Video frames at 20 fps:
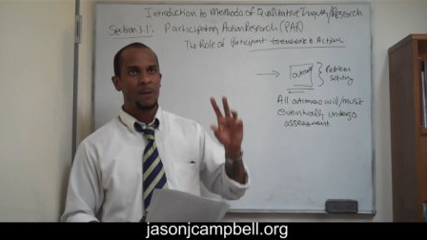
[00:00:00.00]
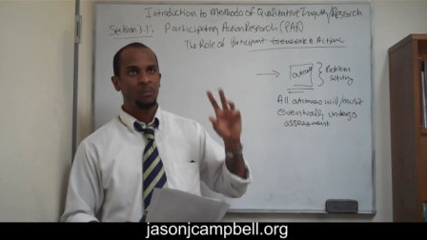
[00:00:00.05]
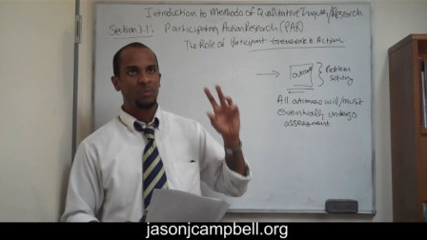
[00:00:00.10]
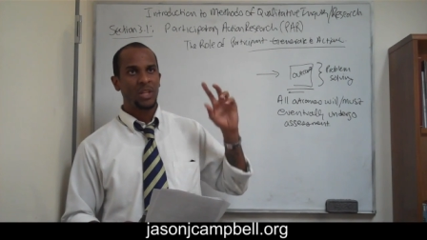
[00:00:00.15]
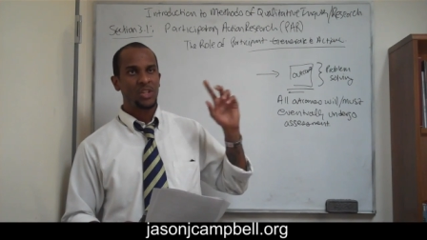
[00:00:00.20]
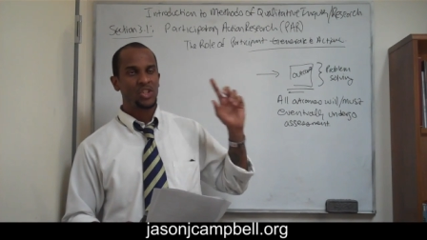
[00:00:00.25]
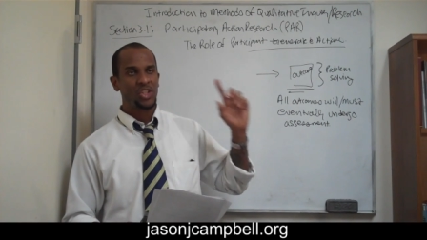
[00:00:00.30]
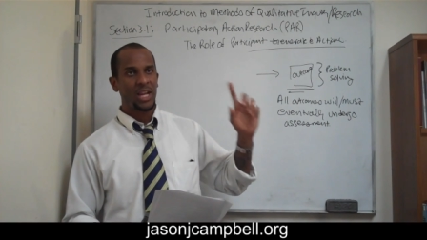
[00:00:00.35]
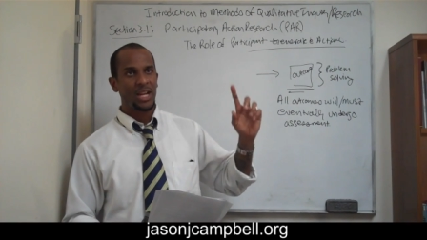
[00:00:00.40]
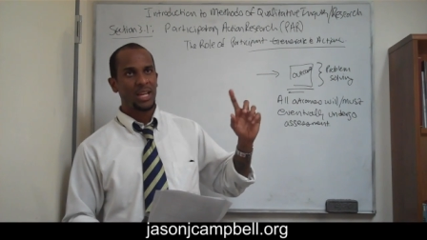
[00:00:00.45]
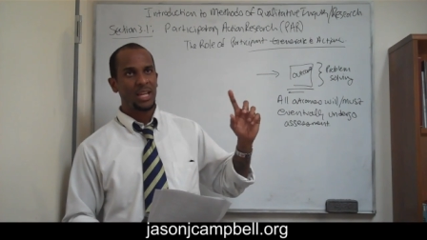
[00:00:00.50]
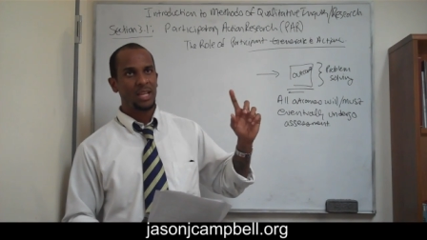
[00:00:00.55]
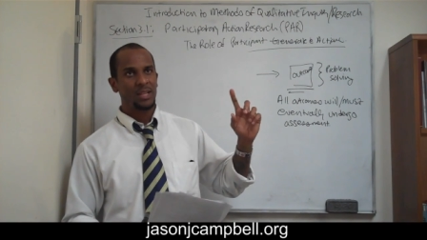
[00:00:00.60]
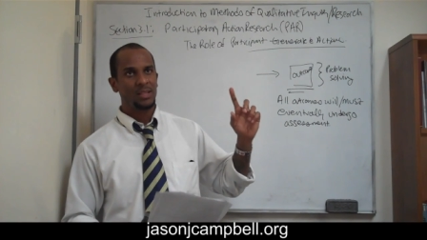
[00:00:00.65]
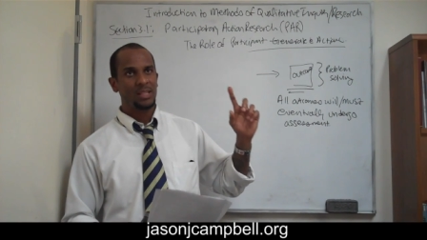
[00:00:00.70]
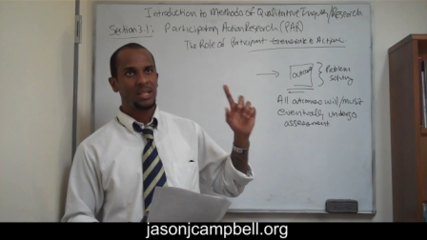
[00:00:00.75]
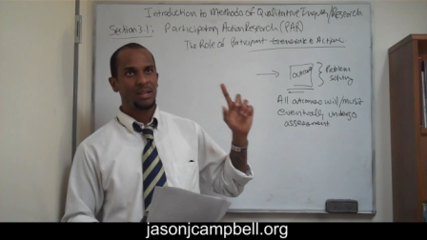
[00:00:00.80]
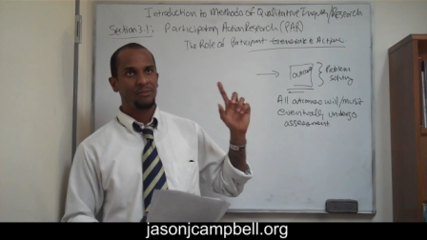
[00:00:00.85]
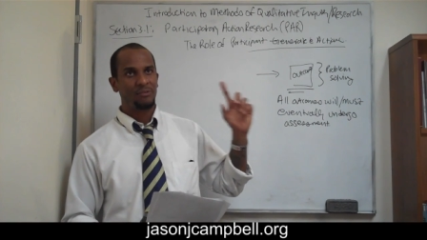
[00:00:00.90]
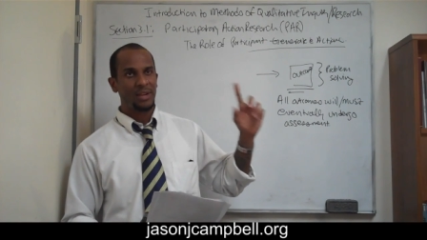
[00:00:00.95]
and checking
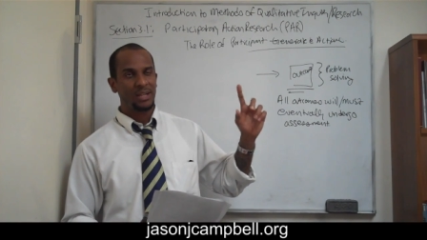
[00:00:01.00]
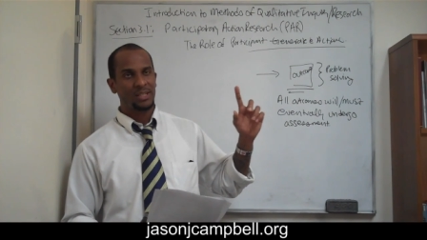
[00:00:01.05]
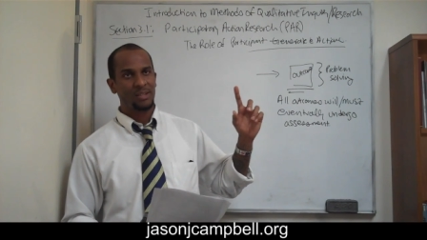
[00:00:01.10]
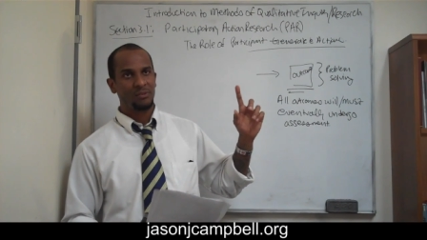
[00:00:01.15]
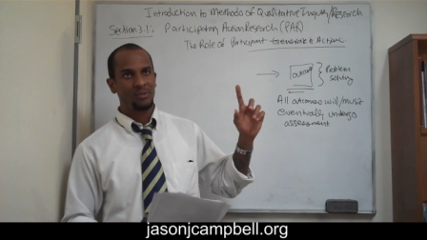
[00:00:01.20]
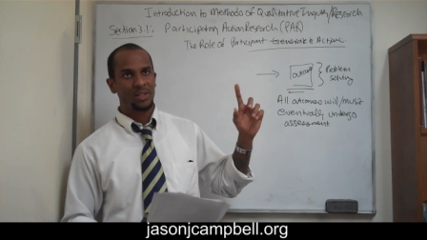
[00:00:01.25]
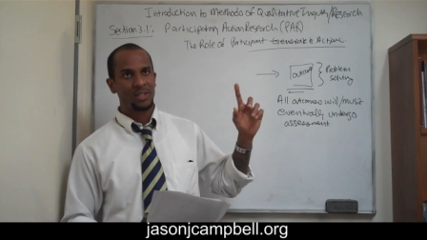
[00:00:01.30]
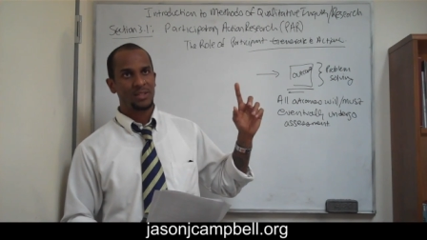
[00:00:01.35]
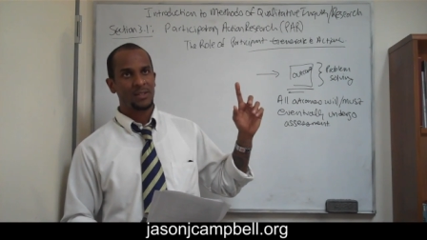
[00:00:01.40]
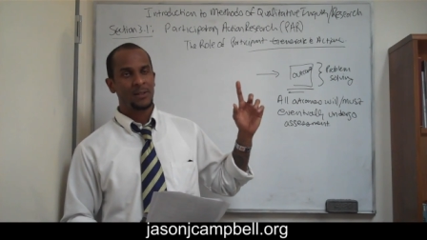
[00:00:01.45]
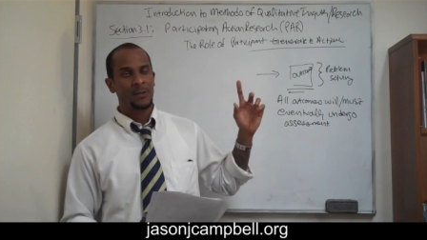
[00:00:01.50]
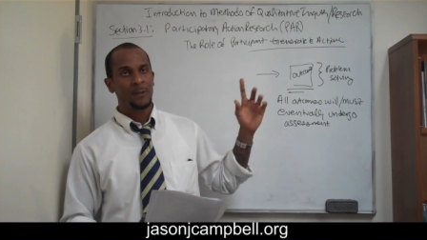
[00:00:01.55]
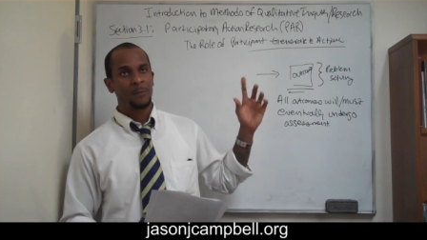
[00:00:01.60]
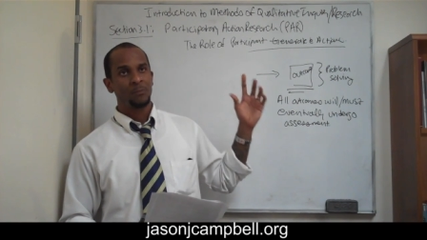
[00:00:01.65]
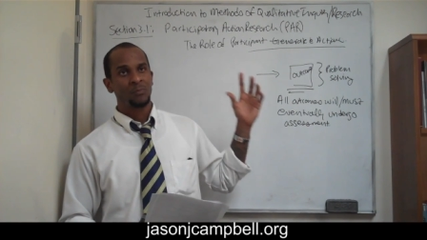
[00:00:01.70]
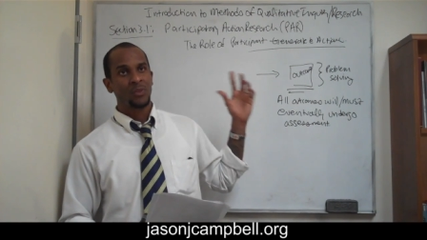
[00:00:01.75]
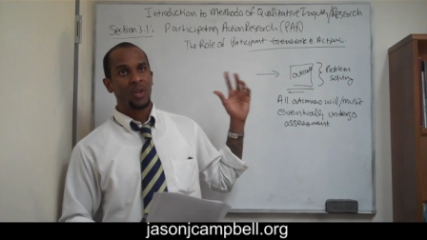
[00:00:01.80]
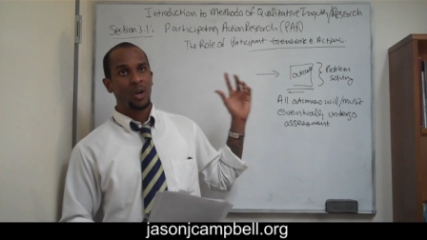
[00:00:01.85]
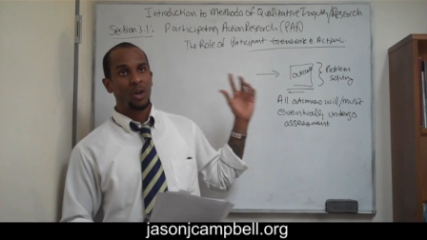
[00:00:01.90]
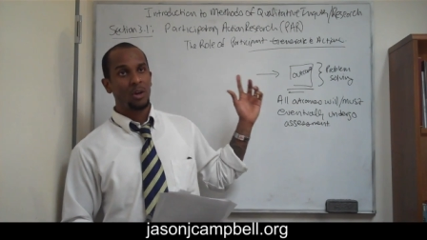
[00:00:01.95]
the effectiveness
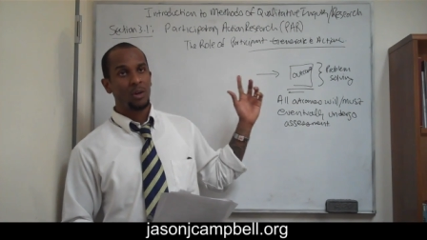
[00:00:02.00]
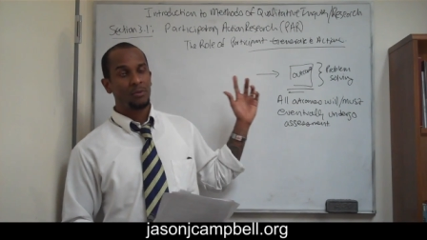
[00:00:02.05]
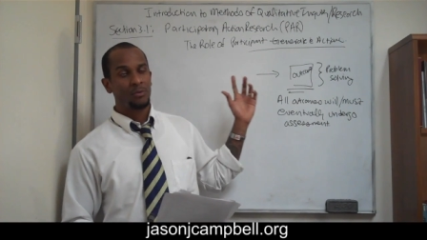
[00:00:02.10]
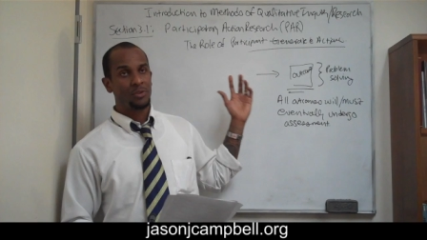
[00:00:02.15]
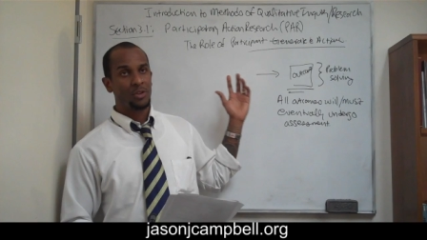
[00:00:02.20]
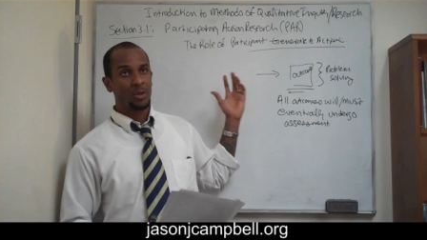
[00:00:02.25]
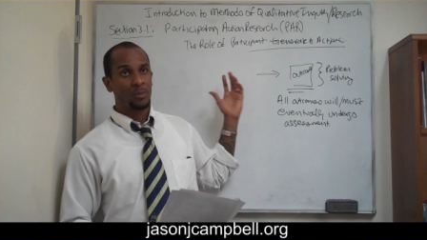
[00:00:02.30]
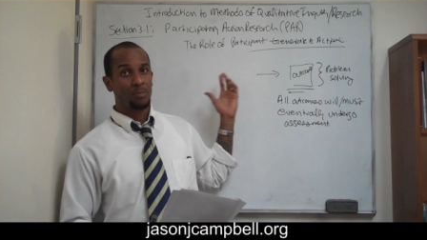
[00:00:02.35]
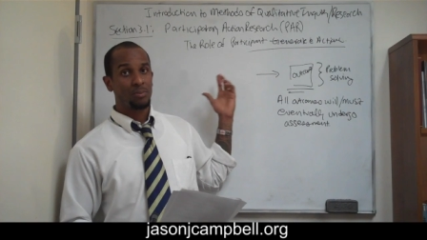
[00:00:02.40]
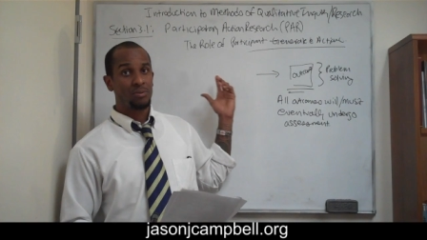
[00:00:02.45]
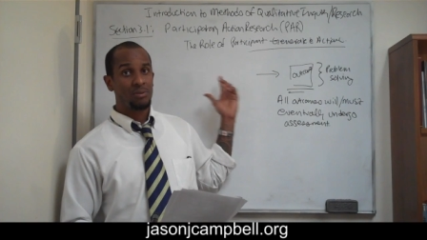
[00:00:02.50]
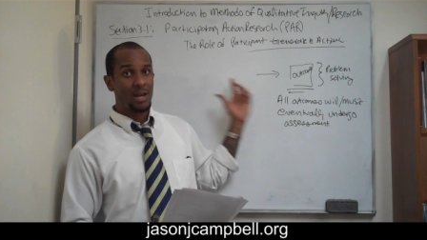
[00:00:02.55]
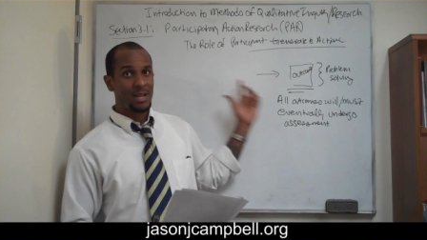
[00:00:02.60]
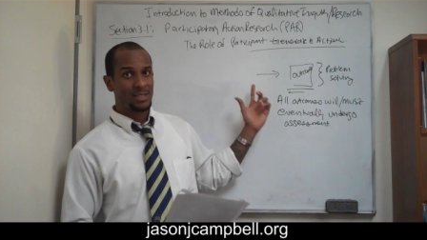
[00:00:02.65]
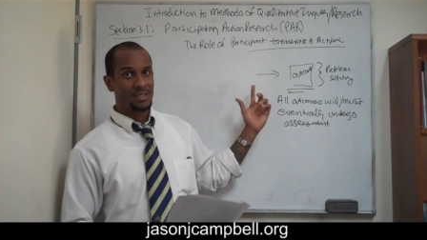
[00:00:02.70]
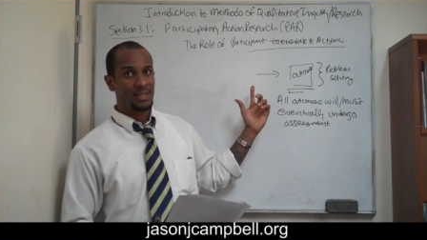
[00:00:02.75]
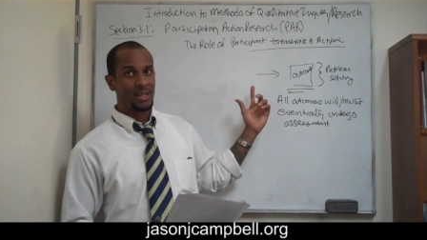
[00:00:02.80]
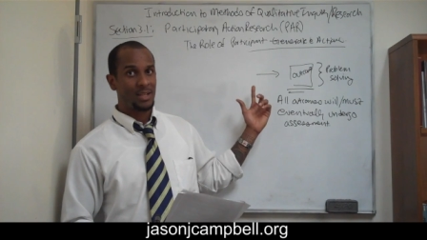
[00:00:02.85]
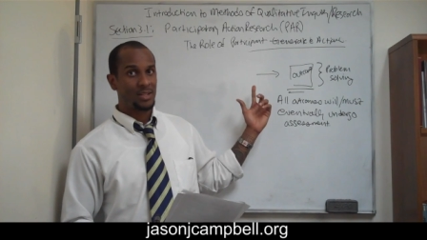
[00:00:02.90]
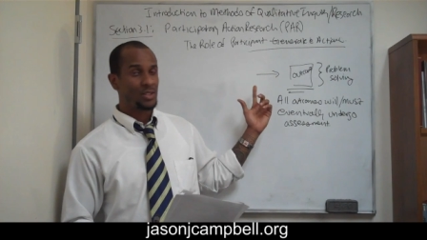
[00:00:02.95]
of your
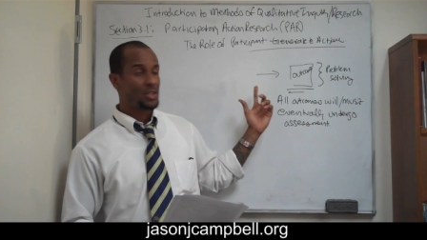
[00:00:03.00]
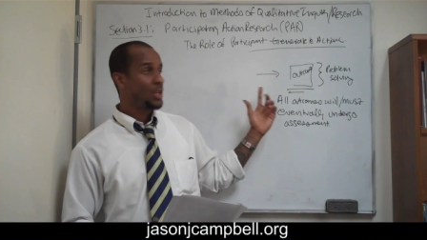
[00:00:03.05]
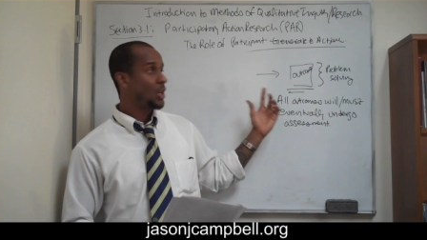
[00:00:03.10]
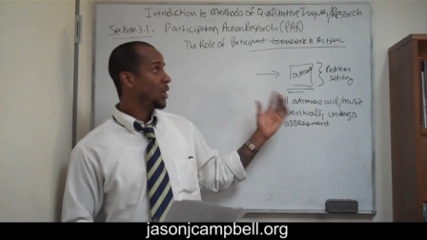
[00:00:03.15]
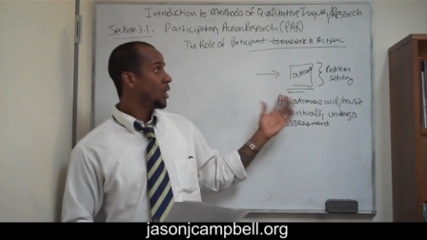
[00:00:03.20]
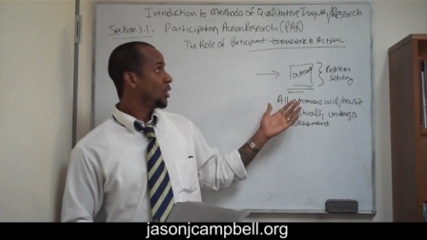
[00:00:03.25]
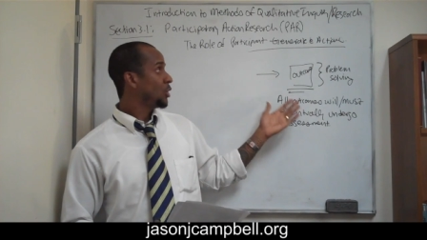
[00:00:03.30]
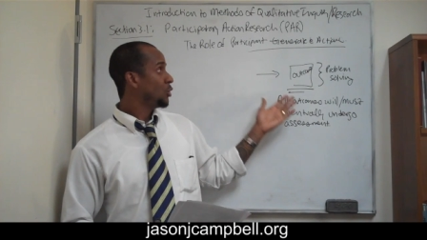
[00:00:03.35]
process,